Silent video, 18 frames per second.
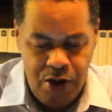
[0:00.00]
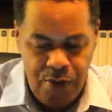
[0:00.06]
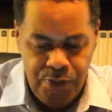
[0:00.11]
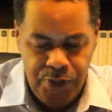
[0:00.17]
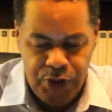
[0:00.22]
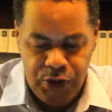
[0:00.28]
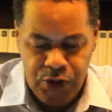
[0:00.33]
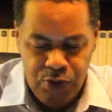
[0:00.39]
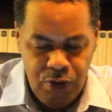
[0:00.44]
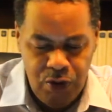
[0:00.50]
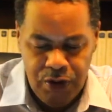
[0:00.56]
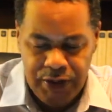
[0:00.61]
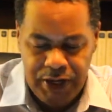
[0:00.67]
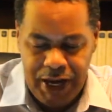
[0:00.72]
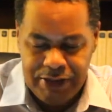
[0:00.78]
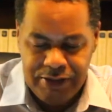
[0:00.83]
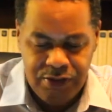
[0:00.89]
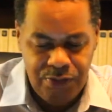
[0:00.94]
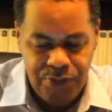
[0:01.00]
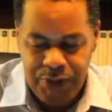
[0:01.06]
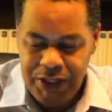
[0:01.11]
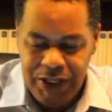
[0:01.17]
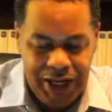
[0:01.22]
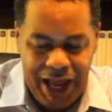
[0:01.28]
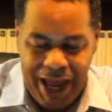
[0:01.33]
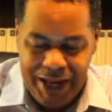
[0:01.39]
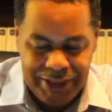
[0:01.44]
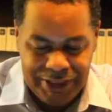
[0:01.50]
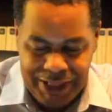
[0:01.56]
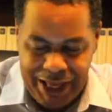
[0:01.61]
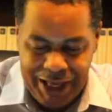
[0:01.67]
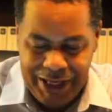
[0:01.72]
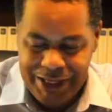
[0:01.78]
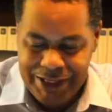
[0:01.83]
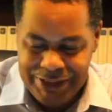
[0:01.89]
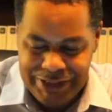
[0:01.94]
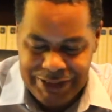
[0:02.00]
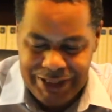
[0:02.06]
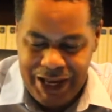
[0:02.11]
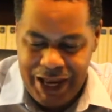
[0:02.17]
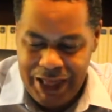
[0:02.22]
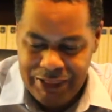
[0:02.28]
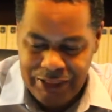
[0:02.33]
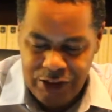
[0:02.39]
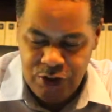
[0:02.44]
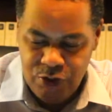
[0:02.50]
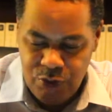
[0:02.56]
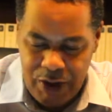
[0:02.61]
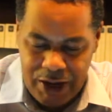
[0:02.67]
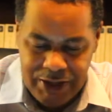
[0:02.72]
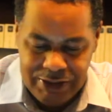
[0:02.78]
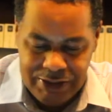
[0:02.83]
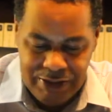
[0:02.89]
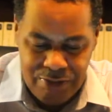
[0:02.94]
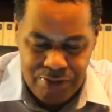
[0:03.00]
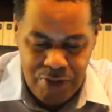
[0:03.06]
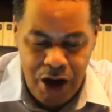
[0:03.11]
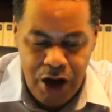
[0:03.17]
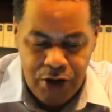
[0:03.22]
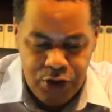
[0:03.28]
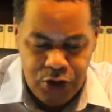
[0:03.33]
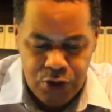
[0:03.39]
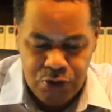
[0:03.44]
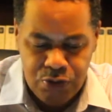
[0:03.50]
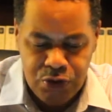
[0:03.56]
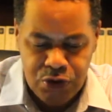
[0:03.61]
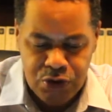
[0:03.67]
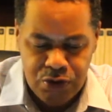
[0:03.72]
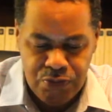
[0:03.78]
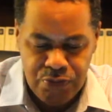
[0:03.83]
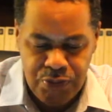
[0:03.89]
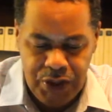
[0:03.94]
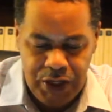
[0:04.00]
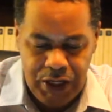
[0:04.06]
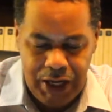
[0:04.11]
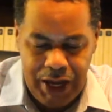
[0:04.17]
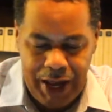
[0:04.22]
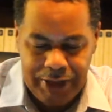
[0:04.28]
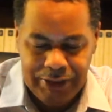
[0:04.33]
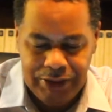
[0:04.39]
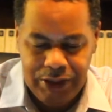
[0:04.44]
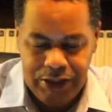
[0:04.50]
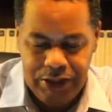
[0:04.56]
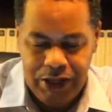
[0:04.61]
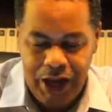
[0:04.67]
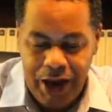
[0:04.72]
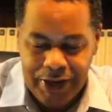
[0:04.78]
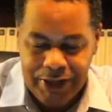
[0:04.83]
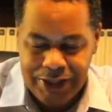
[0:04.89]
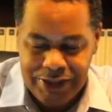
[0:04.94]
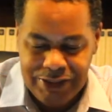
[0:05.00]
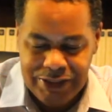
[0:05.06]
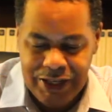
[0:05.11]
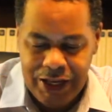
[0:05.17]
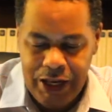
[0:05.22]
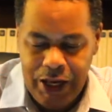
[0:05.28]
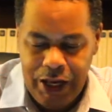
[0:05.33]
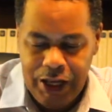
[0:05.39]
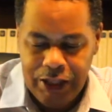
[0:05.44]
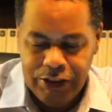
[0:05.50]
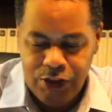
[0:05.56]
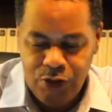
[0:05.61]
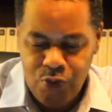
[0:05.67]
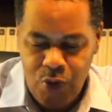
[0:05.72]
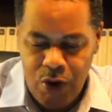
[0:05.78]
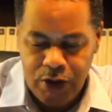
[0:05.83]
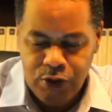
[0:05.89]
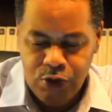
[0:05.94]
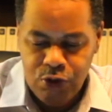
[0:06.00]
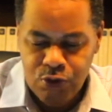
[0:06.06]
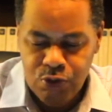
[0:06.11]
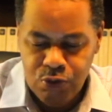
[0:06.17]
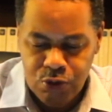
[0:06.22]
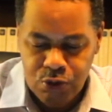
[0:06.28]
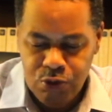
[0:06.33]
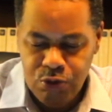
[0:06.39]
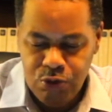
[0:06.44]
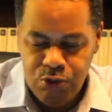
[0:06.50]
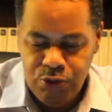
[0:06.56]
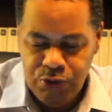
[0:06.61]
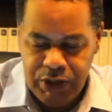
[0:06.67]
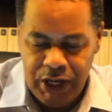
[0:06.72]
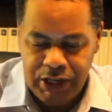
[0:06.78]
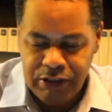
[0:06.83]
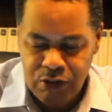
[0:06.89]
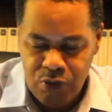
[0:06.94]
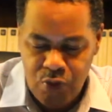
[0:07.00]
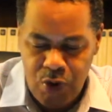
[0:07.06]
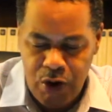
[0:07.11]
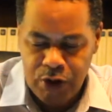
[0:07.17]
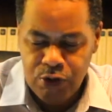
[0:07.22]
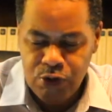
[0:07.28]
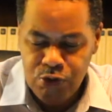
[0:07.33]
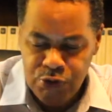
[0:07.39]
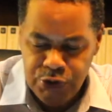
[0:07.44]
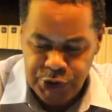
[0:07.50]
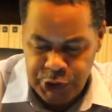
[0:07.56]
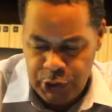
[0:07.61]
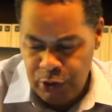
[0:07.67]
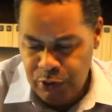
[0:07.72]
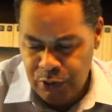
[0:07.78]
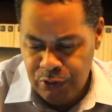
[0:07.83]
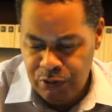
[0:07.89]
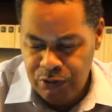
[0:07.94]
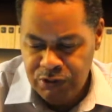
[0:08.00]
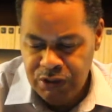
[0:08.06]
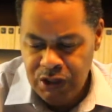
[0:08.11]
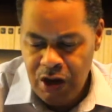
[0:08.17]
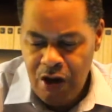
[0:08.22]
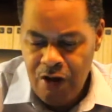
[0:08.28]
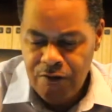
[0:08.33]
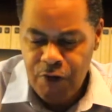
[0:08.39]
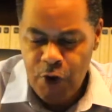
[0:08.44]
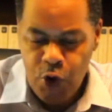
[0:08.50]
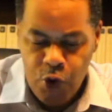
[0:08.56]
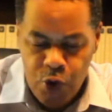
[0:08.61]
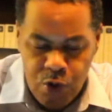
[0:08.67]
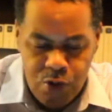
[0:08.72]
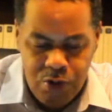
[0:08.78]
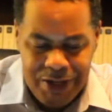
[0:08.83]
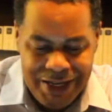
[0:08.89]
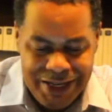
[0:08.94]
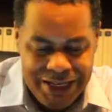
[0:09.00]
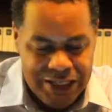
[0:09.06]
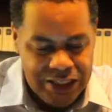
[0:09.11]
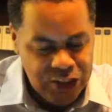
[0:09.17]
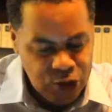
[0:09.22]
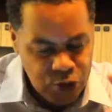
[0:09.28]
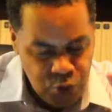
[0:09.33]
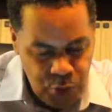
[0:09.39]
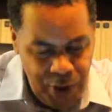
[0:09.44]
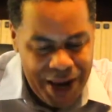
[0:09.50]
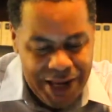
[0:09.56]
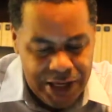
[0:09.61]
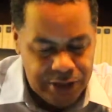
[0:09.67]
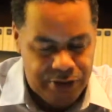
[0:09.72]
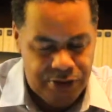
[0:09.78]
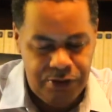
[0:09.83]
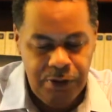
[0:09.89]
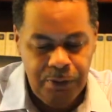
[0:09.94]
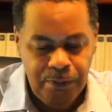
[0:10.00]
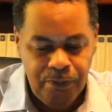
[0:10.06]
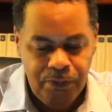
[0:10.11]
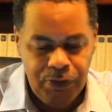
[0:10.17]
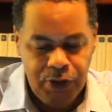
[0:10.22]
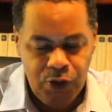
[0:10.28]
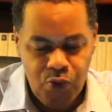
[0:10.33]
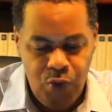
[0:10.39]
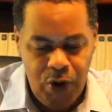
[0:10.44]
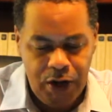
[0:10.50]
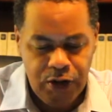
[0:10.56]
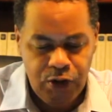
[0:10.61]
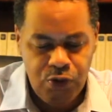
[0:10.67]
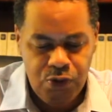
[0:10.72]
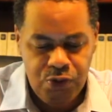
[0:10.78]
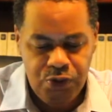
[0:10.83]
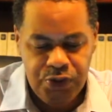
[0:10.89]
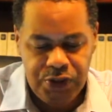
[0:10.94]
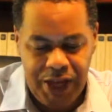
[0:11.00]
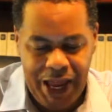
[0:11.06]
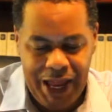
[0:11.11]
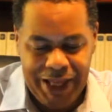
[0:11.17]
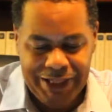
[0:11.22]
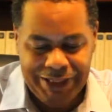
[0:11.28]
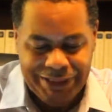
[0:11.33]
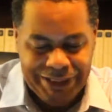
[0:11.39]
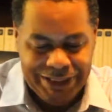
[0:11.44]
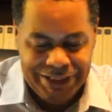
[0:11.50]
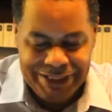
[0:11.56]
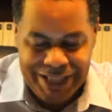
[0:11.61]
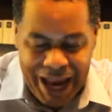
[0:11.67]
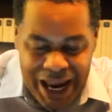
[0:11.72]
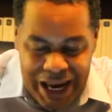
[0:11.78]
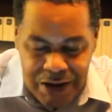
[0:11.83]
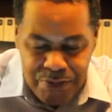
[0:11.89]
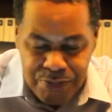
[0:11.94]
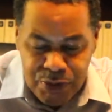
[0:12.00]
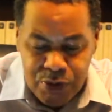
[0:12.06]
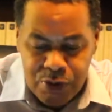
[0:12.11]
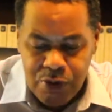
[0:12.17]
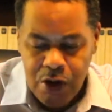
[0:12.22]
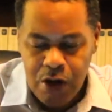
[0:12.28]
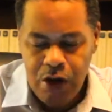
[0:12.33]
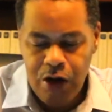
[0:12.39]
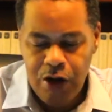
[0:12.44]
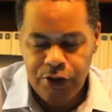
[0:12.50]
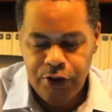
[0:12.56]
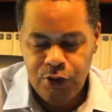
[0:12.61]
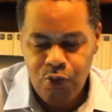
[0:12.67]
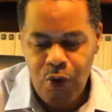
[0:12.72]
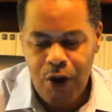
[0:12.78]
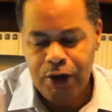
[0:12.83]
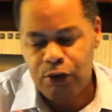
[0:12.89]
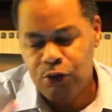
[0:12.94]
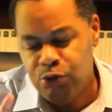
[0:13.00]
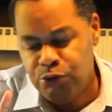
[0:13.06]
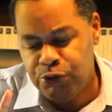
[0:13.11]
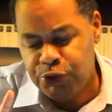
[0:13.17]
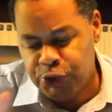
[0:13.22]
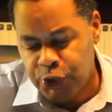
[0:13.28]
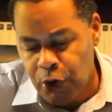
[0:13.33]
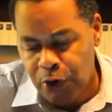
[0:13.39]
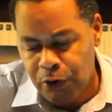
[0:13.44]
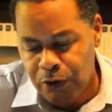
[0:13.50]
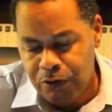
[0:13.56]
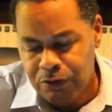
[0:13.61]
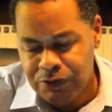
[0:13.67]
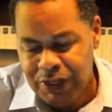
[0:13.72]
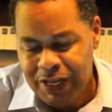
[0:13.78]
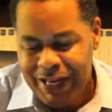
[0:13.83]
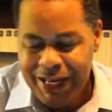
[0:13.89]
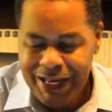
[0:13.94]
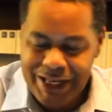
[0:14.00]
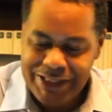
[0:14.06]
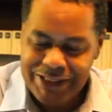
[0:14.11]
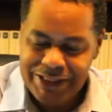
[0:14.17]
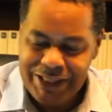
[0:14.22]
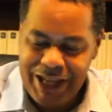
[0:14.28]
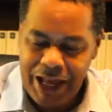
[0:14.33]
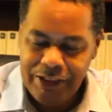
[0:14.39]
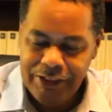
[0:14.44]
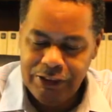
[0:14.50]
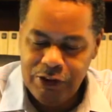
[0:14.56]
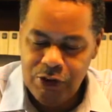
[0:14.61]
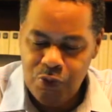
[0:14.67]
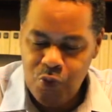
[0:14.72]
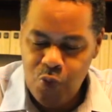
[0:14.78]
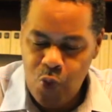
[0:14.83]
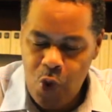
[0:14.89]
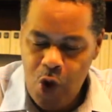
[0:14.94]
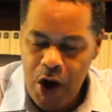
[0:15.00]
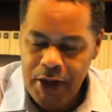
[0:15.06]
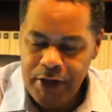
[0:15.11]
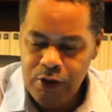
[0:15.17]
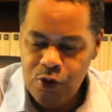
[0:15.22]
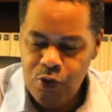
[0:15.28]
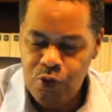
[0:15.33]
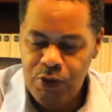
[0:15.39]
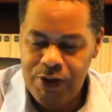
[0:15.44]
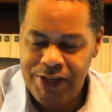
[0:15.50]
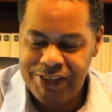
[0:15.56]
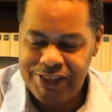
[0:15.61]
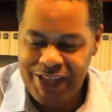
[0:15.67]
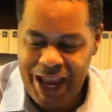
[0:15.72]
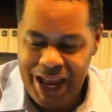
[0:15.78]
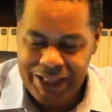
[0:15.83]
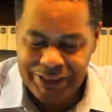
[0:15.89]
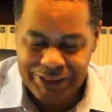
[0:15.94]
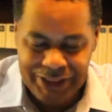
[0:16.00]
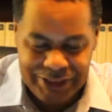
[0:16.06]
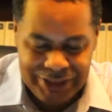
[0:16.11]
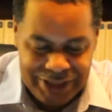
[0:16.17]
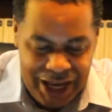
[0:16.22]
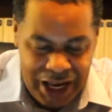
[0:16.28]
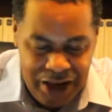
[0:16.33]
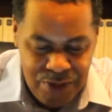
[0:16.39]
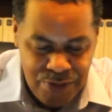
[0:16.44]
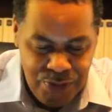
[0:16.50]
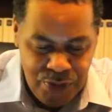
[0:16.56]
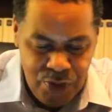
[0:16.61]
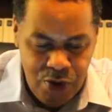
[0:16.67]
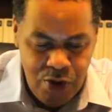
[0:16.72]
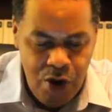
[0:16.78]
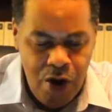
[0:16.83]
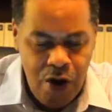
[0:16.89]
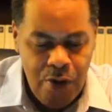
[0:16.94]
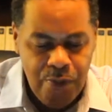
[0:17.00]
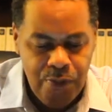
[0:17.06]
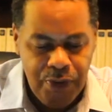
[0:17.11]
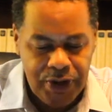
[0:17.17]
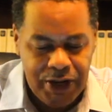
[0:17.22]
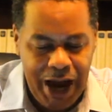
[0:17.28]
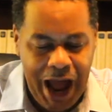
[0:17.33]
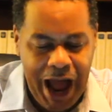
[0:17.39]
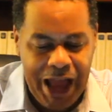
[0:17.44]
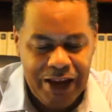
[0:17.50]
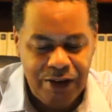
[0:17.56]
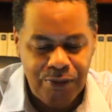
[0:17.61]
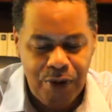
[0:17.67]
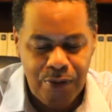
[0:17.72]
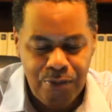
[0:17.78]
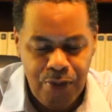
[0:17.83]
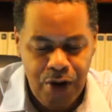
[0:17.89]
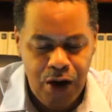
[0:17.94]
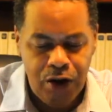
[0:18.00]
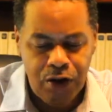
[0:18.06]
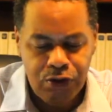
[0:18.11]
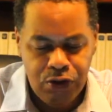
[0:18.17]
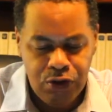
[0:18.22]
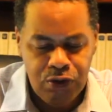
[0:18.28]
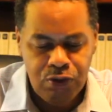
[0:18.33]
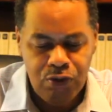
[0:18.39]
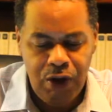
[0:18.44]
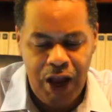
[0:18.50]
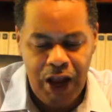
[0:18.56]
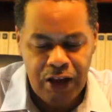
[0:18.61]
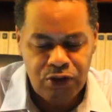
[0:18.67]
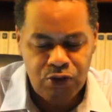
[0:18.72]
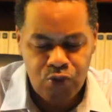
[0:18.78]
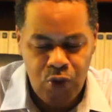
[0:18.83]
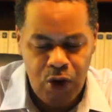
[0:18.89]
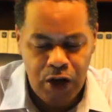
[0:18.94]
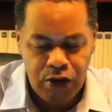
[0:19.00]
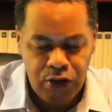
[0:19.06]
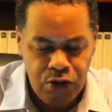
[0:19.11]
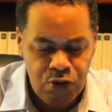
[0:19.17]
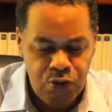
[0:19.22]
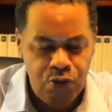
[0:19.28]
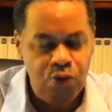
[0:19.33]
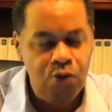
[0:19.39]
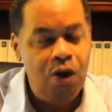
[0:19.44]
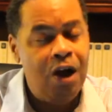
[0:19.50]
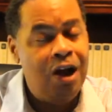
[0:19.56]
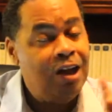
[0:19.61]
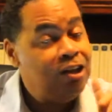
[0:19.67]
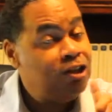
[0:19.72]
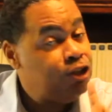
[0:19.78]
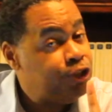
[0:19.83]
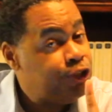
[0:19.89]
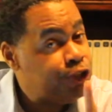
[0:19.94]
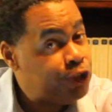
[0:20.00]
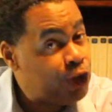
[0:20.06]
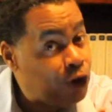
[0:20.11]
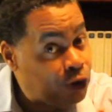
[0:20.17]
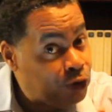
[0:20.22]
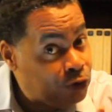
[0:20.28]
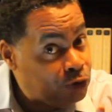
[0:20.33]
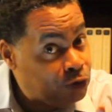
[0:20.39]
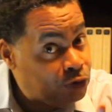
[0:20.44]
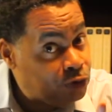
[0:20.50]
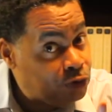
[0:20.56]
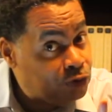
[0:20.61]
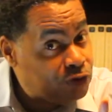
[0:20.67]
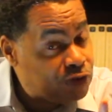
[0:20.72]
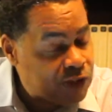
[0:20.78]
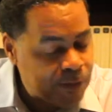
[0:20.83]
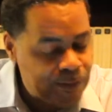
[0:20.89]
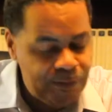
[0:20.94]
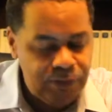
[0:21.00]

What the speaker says: But you are not to be like that. Instead, greatest among you should be like the youngest, and the one who rules like the one who serves. For who is greater, the one who's at the table or the one who serves? Is not the one who is at the table, but I am among you as one who serves.